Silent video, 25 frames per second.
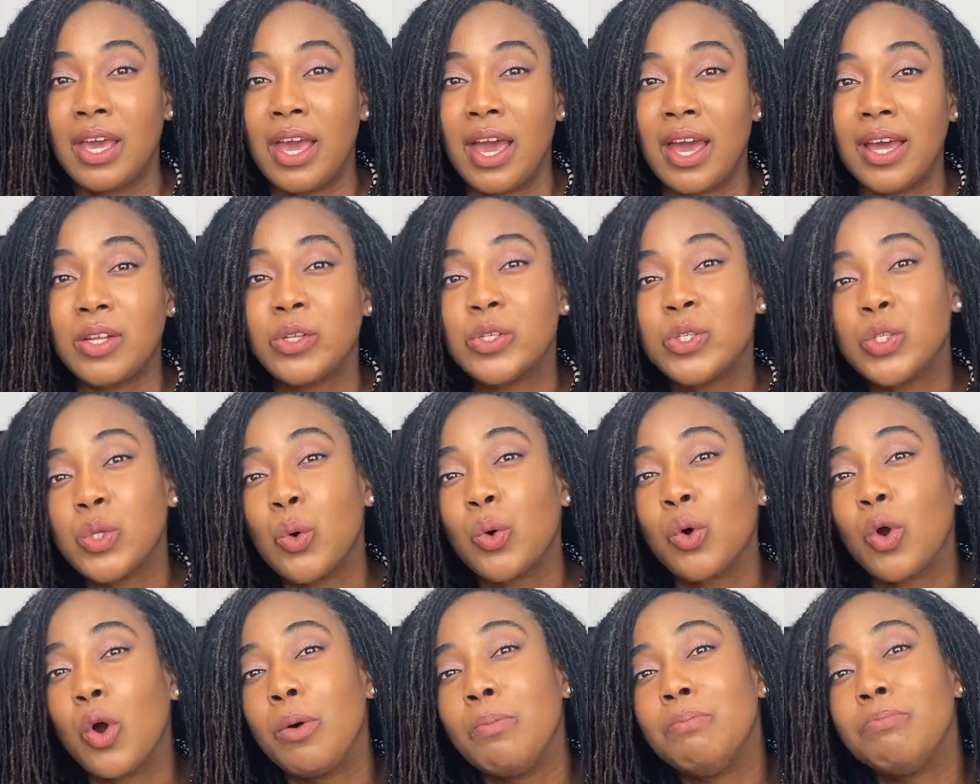And so
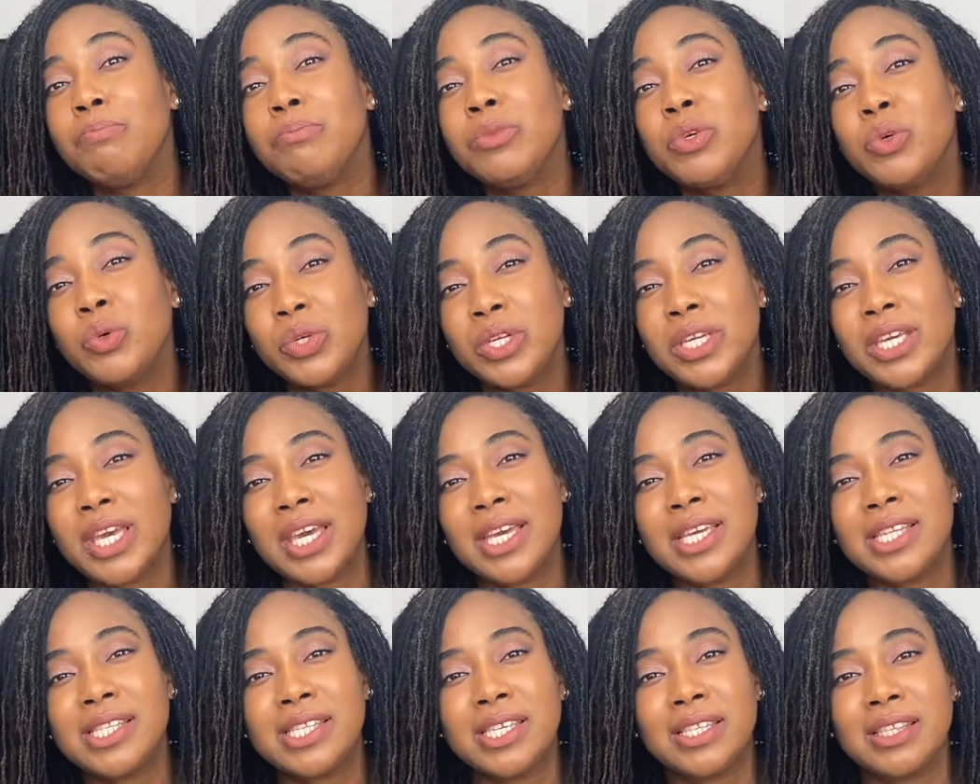
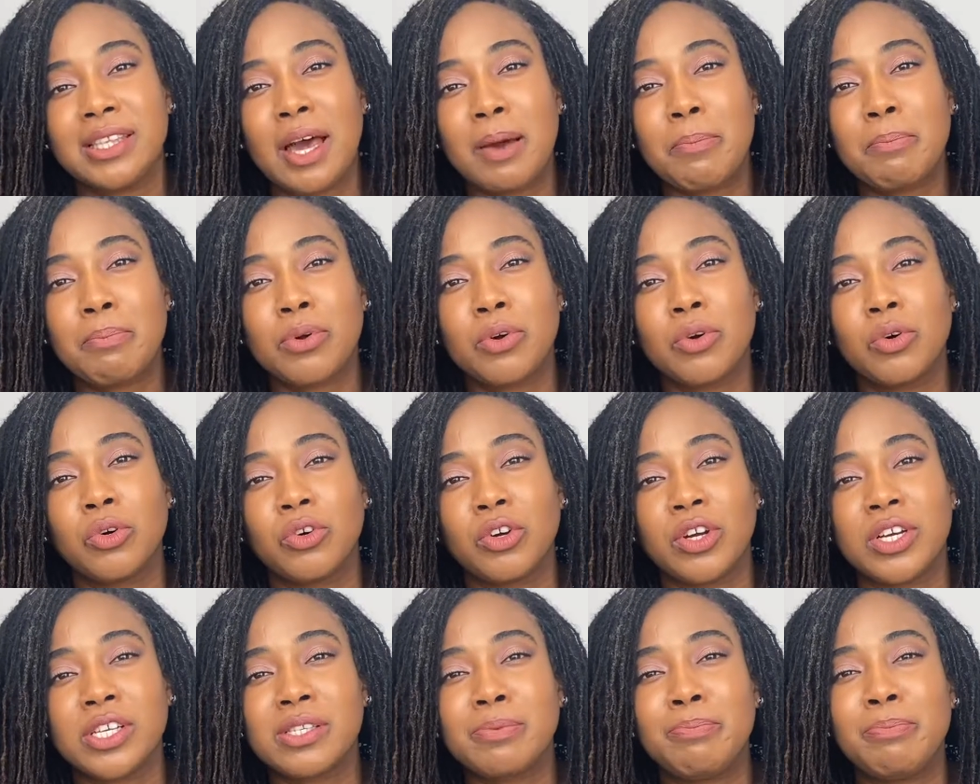communicating that
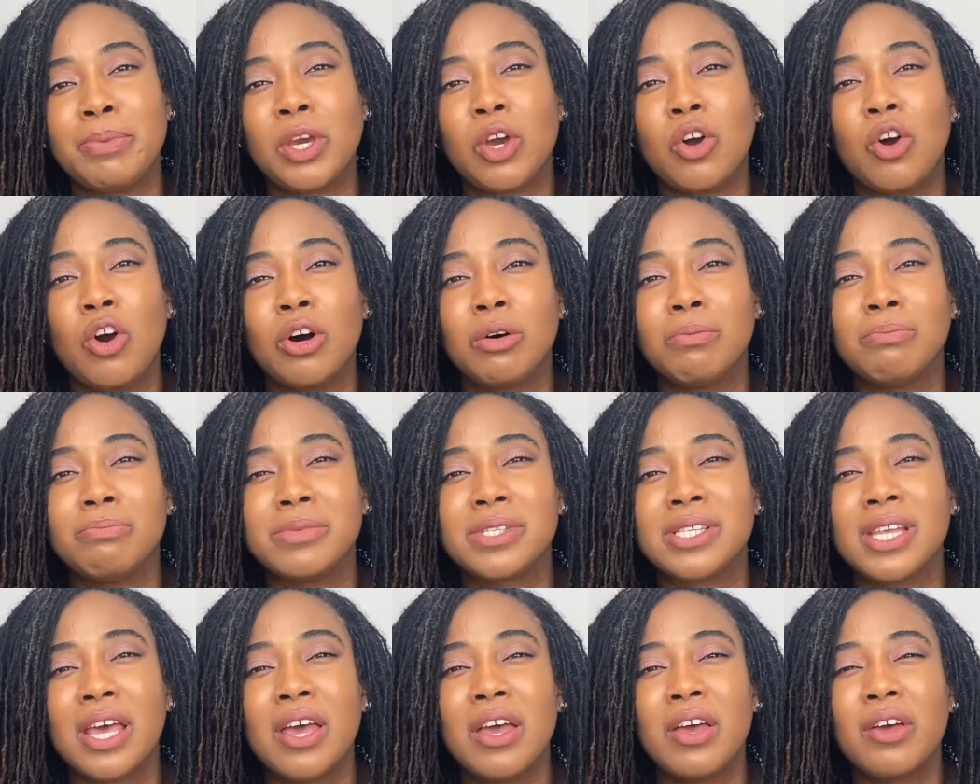progress becomes